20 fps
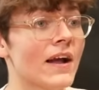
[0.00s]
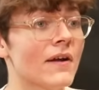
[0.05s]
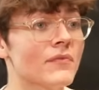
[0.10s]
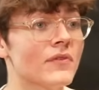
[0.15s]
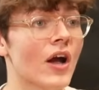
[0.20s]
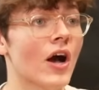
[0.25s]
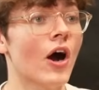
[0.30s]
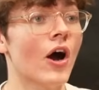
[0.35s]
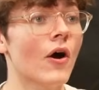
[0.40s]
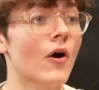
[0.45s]
Hey.
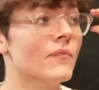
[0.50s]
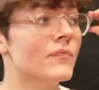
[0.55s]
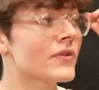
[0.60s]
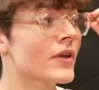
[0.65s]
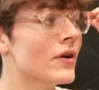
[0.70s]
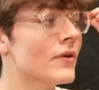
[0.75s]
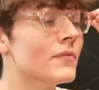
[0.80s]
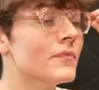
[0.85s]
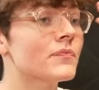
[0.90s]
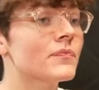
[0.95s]
that's
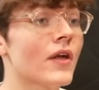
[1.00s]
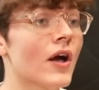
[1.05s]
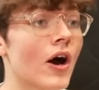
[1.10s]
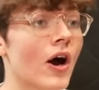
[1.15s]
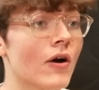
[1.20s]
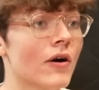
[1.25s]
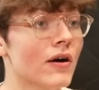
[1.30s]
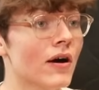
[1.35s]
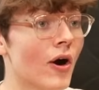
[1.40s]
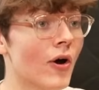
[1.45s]
why.
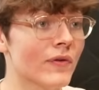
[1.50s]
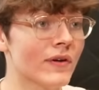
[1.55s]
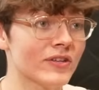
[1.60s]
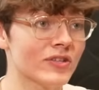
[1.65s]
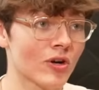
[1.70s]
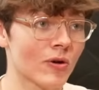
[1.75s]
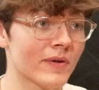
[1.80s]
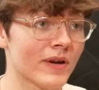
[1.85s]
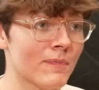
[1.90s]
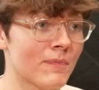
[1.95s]
Uh, only
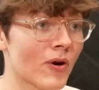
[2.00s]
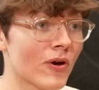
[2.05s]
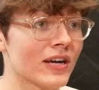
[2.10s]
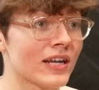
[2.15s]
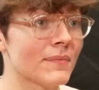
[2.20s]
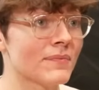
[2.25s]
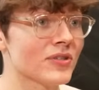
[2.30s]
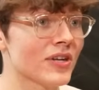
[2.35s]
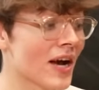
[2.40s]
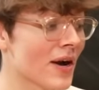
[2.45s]
zombie
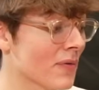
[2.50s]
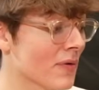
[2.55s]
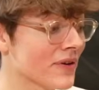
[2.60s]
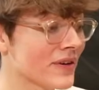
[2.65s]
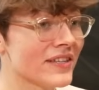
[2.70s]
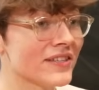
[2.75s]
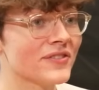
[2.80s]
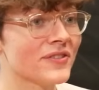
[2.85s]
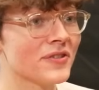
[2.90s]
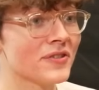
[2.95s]
apocalypse I
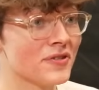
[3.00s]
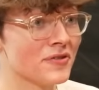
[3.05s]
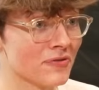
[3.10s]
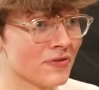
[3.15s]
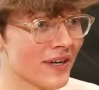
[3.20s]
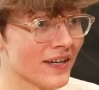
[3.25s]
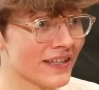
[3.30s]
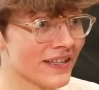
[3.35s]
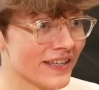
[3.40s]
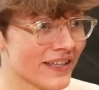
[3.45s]
want is the
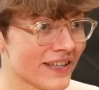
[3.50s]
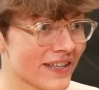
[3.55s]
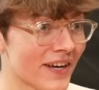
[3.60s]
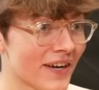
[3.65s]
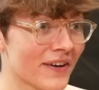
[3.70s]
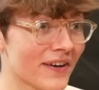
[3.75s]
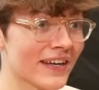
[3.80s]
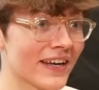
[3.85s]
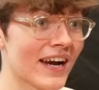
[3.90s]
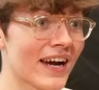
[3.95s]
drink.
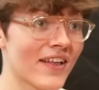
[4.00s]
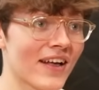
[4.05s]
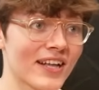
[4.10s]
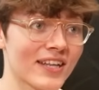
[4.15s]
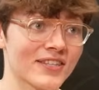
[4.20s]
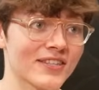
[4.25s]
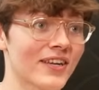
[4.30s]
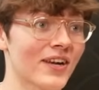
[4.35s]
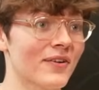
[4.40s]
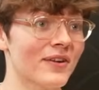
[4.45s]
Okay,
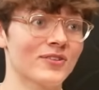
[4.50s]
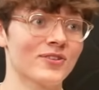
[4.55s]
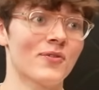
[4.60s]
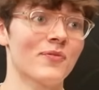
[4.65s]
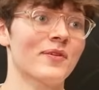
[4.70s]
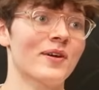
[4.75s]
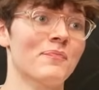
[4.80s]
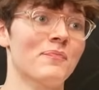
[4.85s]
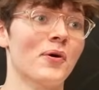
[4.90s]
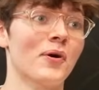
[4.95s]
that's the only
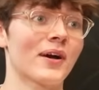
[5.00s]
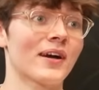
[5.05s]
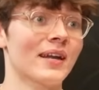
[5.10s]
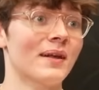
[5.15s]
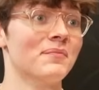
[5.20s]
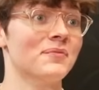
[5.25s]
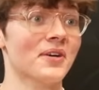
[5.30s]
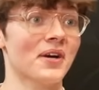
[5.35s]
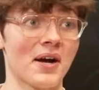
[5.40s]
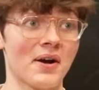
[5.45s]
zombie
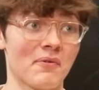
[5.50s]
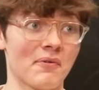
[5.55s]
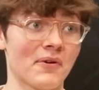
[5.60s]
apocalypse I